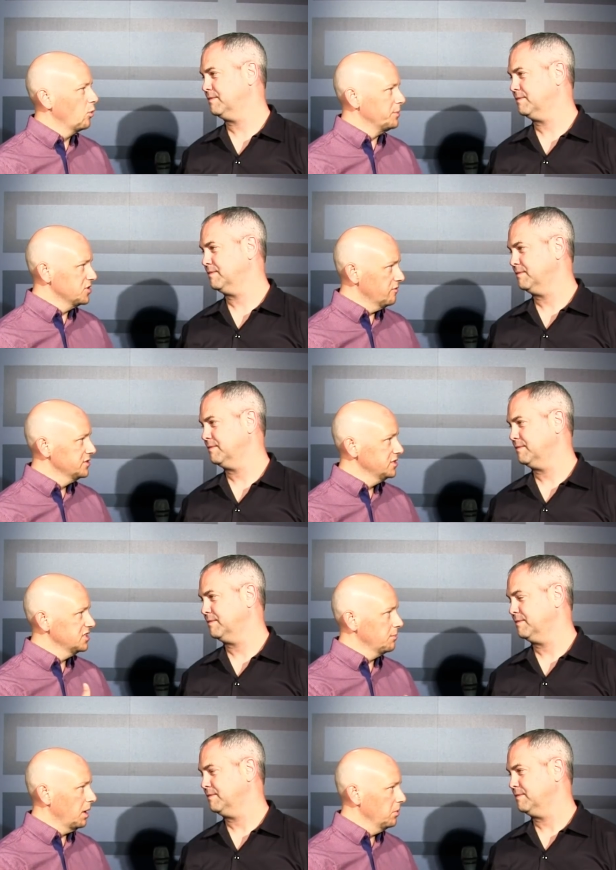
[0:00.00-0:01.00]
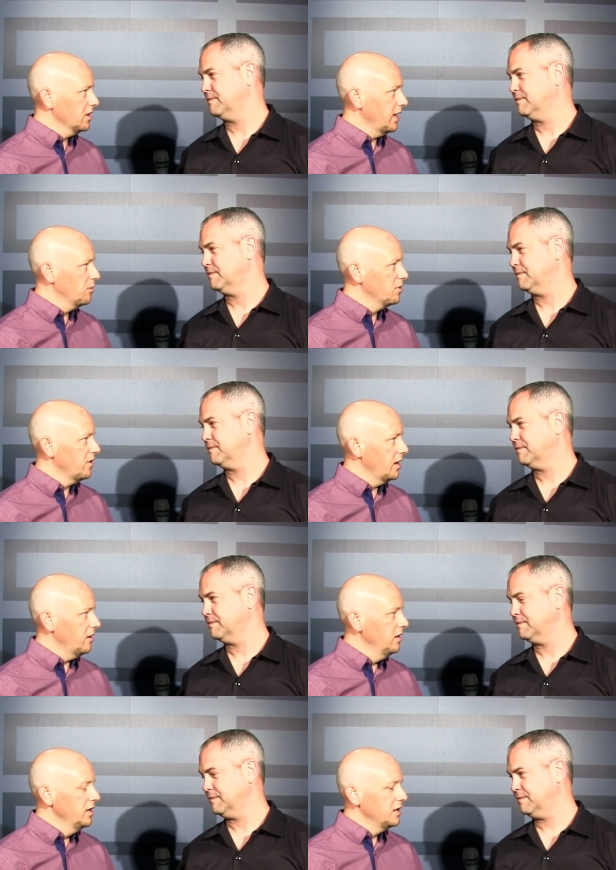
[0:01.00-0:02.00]
Speaker 1: Web Services as a public cloud
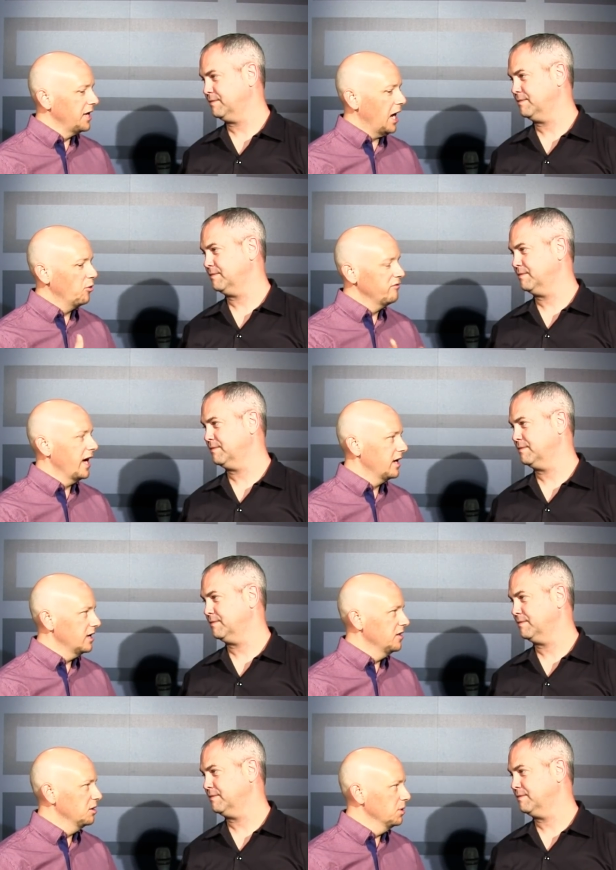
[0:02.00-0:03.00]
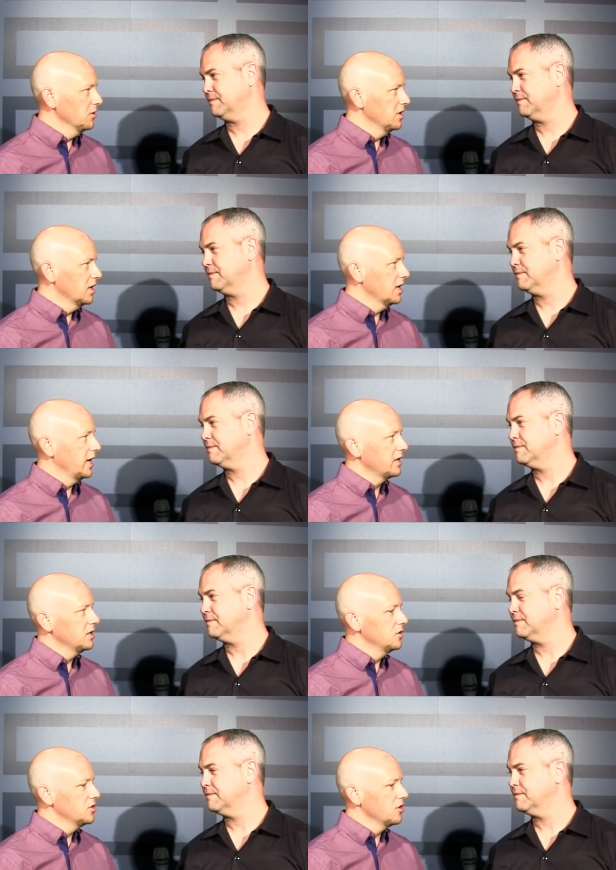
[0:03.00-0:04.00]
provider. Now we've added in the ability to connect
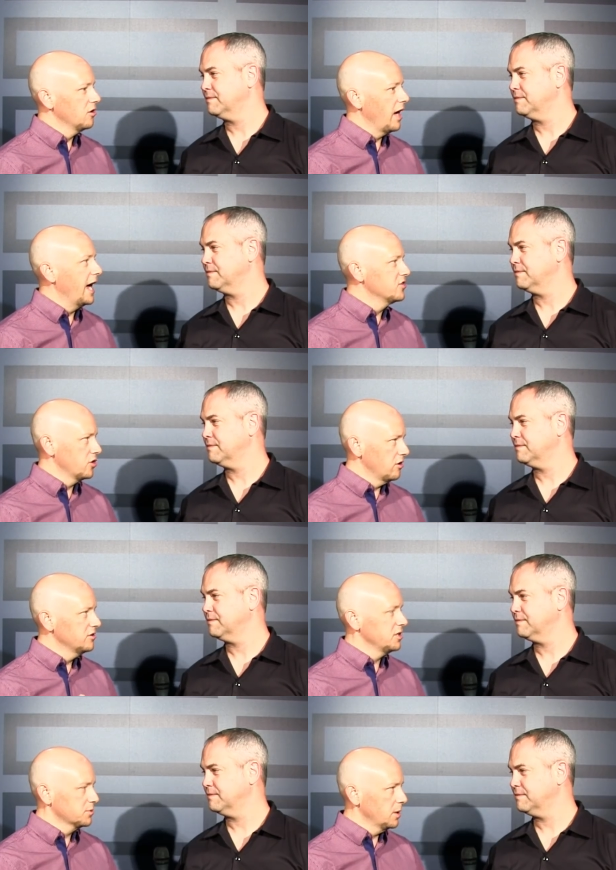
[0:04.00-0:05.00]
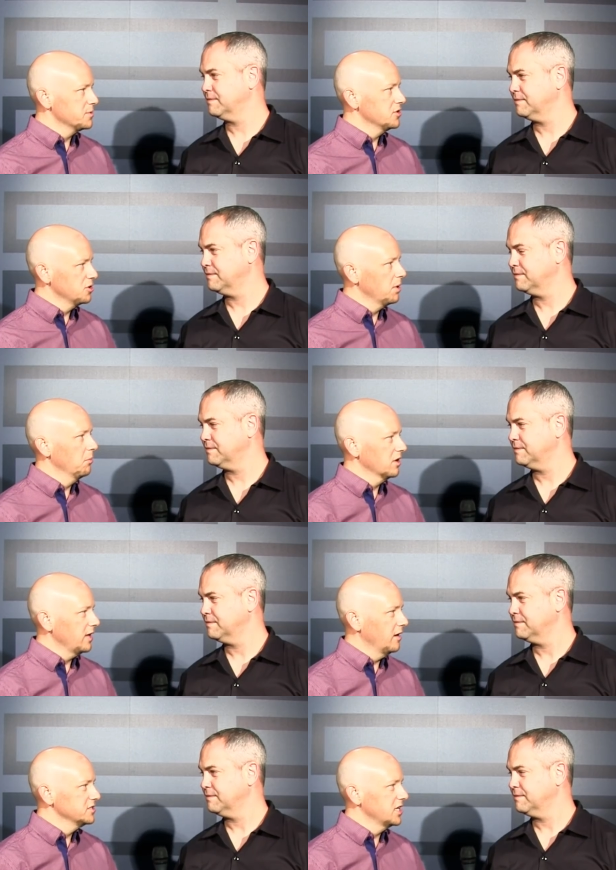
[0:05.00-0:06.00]
into your Azure subscription, your public
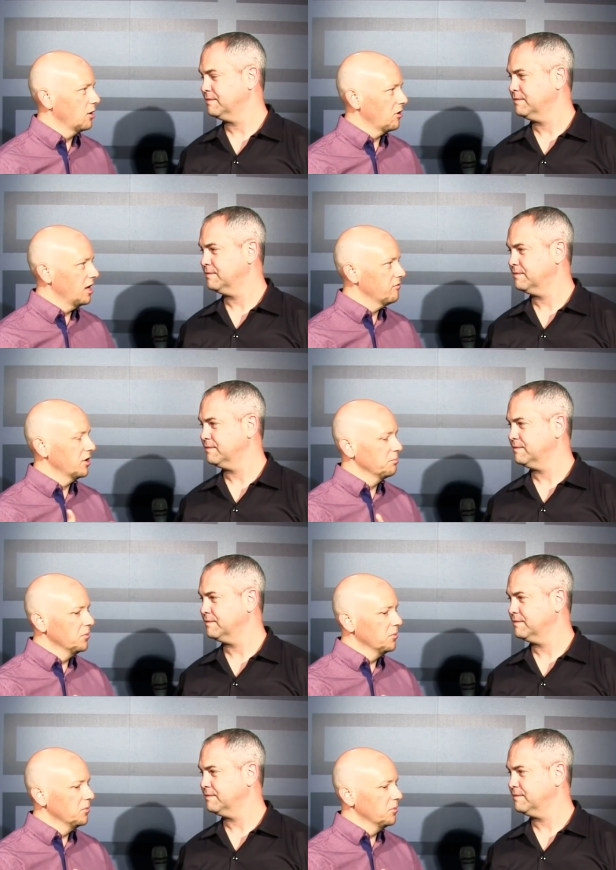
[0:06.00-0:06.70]
cloud. So now we're offering